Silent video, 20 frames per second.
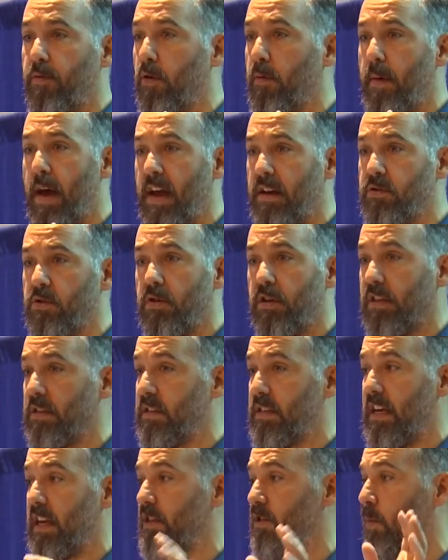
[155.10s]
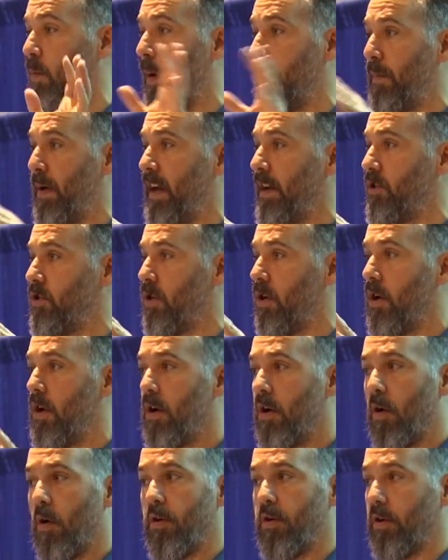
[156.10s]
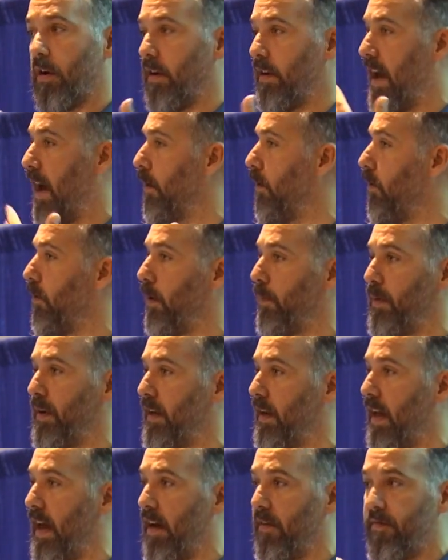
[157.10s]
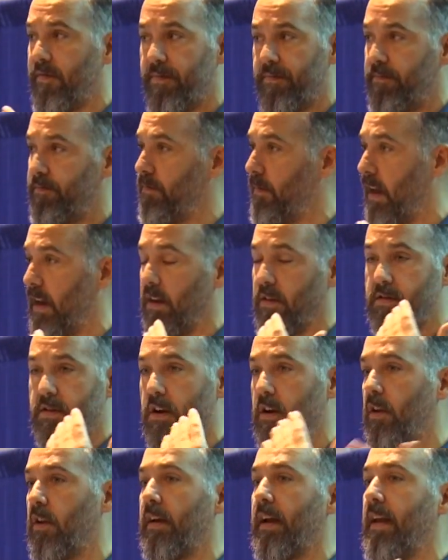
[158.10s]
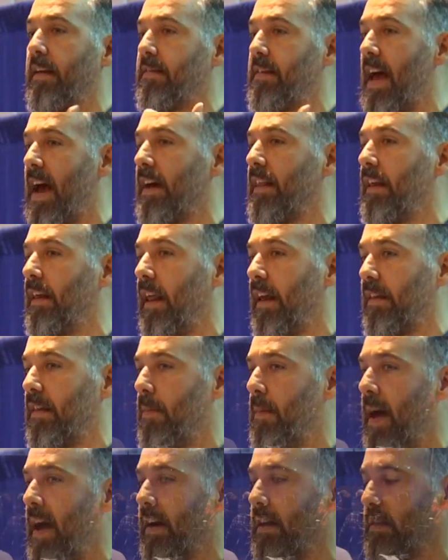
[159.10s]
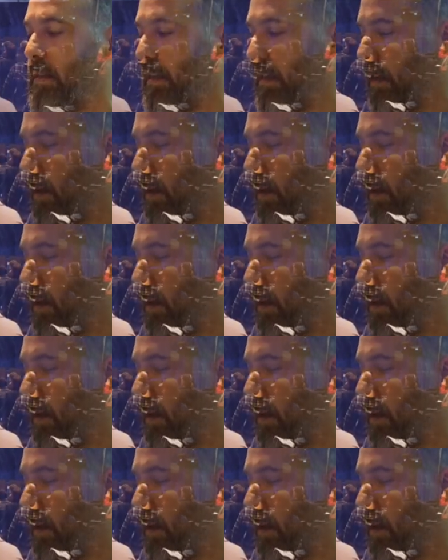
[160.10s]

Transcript: format, so you can see it as a web page, or you can download a PDF, and it's going to look exactly like the magazine.